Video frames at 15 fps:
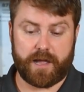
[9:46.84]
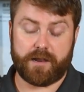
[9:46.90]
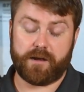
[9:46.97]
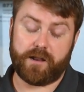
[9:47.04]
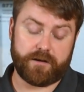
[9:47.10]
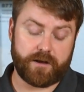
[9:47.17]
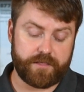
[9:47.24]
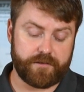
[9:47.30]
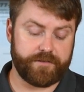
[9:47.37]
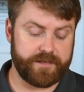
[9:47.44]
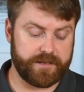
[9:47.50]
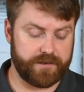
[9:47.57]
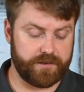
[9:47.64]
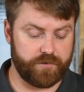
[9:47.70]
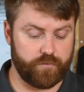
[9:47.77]
And another
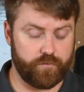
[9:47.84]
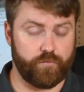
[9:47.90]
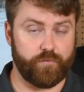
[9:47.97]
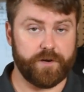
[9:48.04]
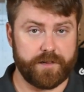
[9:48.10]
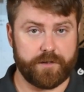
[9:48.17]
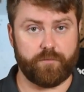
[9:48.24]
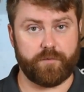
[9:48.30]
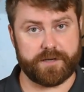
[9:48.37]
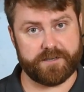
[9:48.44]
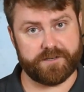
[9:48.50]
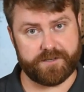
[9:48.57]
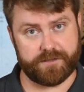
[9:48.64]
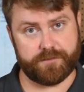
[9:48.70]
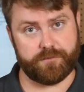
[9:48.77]
thing you really want
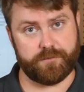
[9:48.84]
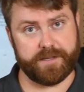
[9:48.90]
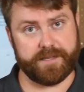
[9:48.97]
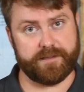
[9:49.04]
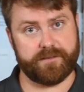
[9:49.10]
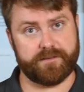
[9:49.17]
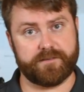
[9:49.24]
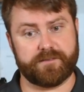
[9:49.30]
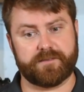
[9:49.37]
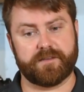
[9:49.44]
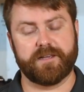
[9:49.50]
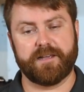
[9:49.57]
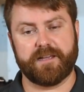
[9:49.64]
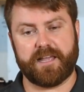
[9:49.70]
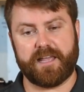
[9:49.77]
to do is,
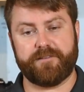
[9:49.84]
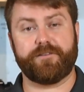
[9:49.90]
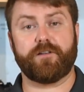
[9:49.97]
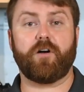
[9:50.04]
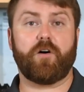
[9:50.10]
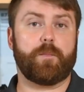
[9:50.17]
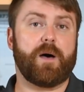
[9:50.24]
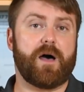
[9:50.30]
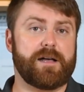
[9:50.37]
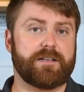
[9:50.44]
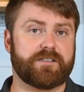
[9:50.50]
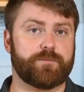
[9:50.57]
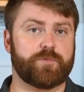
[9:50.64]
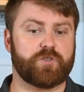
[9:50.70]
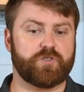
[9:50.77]
if at all
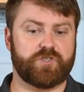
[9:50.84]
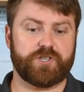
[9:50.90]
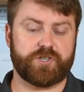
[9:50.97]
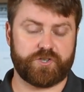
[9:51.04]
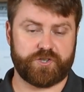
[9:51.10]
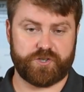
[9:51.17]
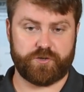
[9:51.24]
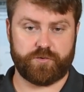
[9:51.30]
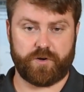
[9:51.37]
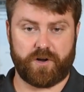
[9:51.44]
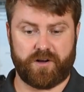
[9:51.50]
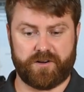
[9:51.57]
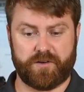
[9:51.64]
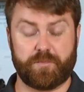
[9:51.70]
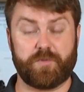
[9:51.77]
possible, just shoot
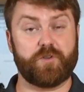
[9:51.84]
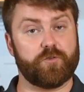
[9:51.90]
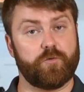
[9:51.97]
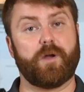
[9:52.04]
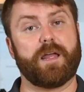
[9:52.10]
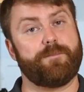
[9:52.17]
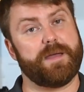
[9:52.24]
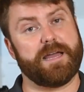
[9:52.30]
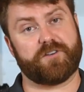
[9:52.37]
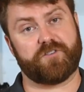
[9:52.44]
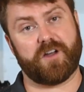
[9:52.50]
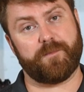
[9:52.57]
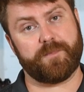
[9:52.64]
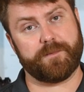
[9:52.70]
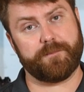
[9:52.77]
on a pure white
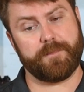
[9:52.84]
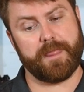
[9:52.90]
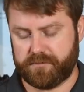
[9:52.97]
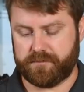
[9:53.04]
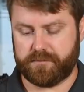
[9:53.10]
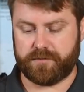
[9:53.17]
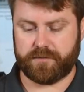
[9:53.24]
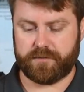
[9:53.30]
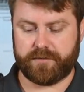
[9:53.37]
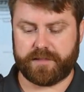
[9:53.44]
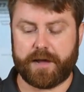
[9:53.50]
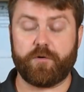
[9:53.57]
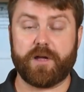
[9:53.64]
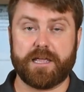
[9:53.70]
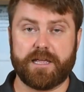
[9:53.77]
backdrop.
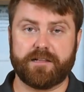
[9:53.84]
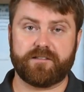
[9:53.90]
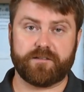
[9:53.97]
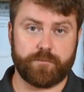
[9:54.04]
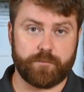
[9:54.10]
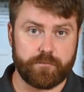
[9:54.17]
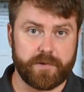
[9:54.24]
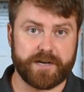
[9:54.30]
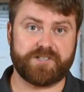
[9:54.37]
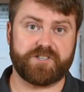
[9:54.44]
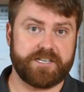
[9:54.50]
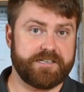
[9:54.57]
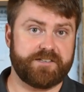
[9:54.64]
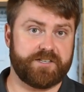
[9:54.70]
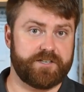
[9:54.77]
That way it's much
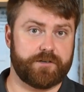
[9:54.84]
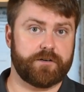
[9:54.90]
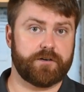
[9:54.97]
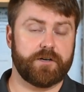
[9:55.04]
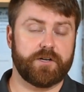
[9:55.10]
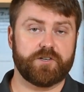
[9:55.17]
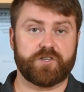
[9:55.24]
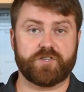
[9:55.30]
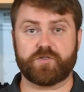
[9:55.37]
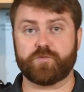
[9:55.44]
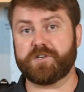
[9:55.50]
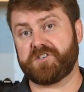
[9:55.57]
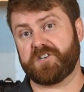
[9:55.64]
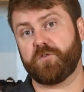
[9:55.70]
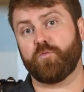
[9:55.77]
easier to
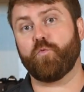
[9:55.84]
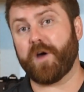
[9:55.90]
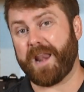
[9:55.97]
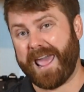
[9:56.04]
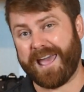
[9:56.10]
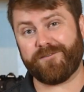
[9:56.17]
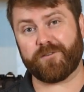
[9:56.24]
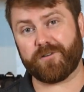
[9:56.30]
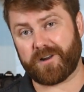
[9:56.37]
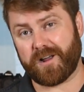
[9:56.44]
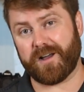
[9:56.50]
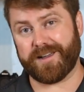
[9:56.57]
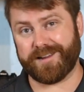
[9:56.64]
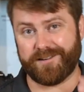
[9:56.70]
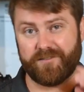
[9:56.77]
switch in whatever
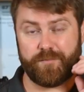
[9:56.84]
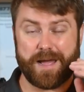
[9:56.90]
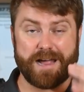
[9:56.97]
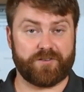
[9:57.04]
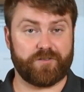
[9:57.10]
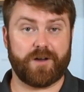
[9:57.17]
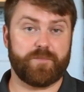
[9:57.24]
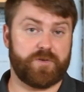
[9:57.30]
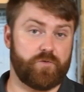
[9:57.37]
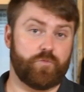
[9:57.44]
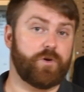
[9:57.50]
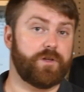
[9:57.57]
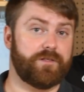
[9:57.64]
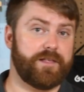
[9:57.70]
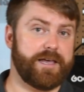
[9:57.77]
kind of backdrop you
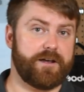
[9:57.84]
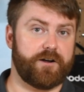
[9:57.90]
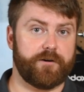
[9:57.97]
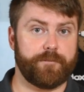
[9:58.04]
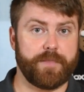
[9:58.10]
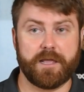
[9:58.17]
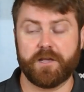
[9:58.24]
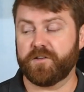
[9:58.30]
want later.